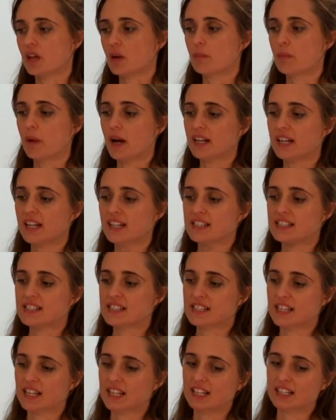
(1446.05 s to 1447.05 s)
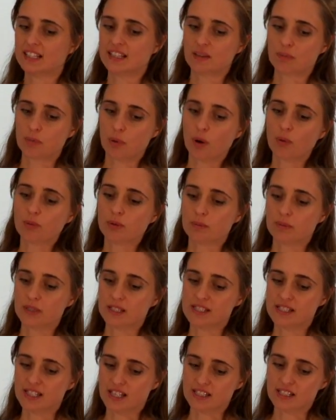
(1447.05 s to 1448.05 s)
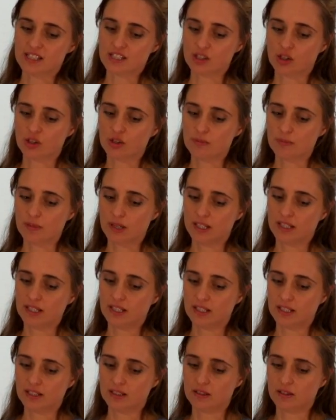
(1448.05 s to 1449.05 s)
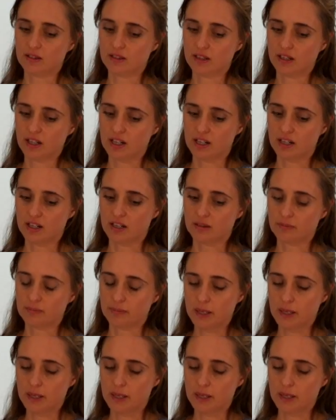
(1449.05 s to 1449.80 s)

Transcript: but it's the problem is that so many uh,